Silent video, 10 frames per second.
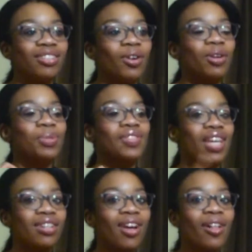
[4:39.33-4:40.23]
No, it was
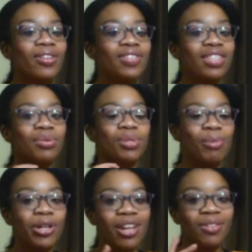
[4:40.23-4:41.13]
$10, and then it was
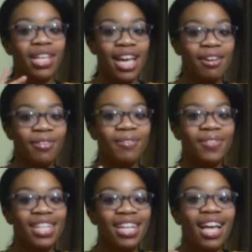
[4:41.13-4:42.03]
marked down to
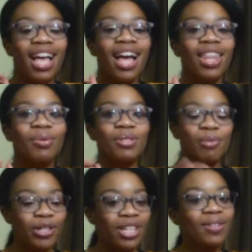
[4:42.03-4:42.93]
$8.50, and it was
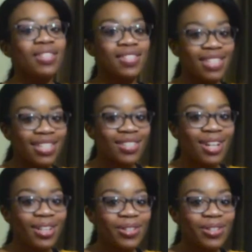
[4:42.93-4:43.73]
marked down to $6.